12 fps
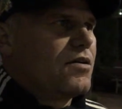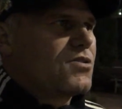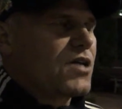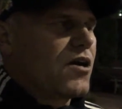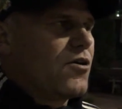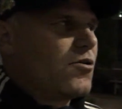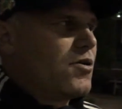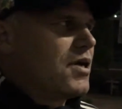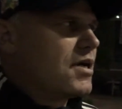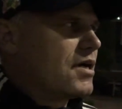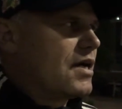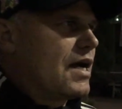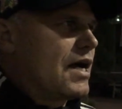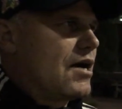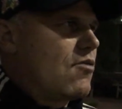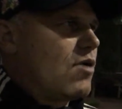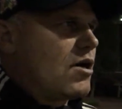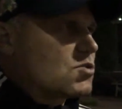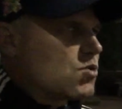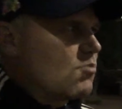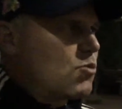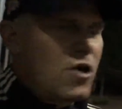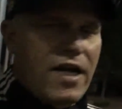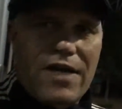So I just want
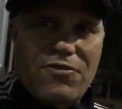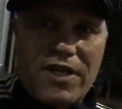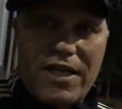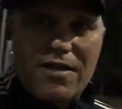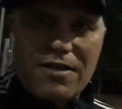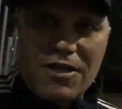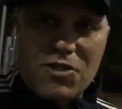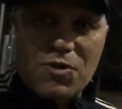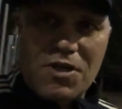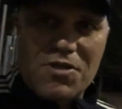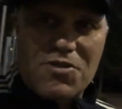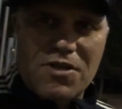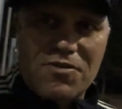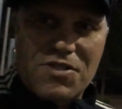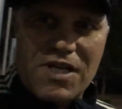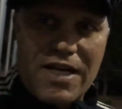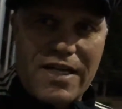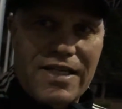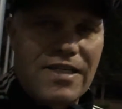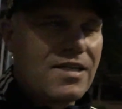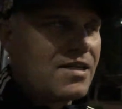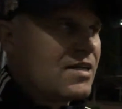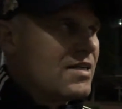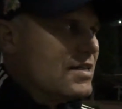to put it out there. I just want to sort of say
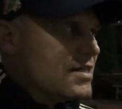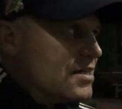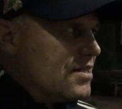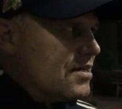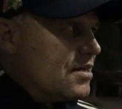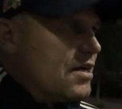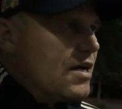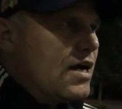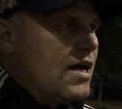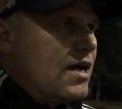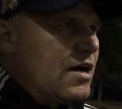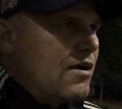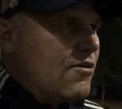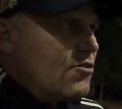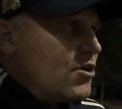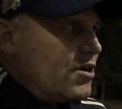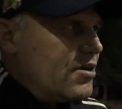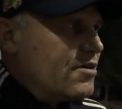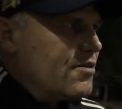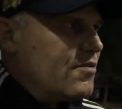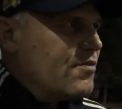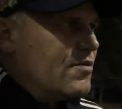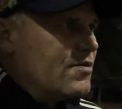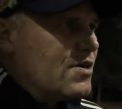I've got
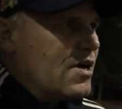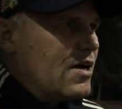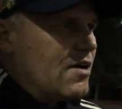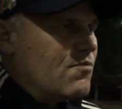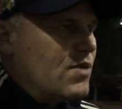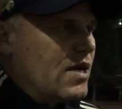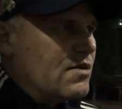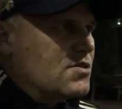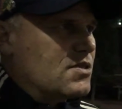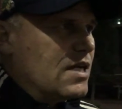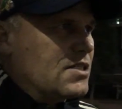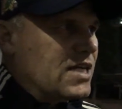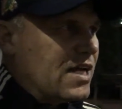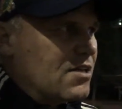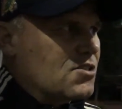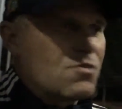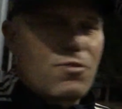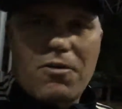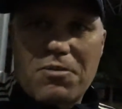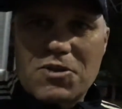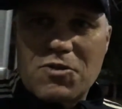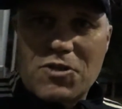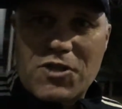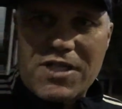a challenge, a problem
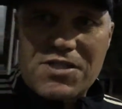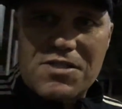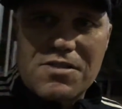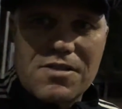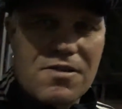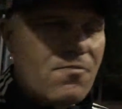to address.